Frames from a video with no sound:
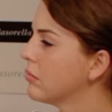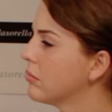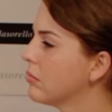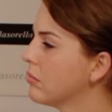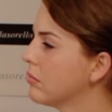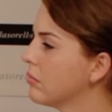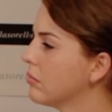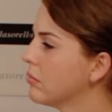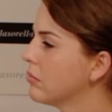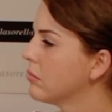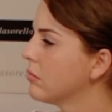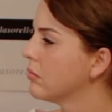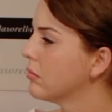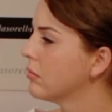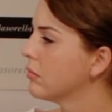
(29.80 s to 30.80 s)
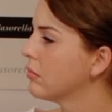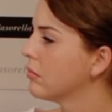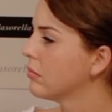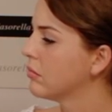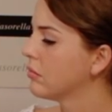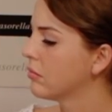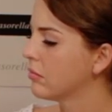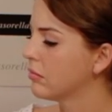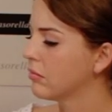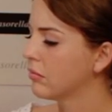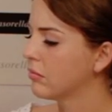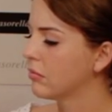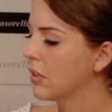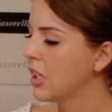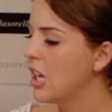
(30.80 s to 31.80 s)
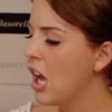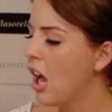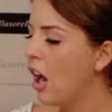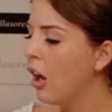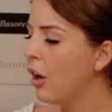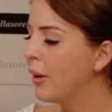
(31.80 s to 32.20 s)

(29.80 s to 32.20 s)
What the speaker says: [no speech]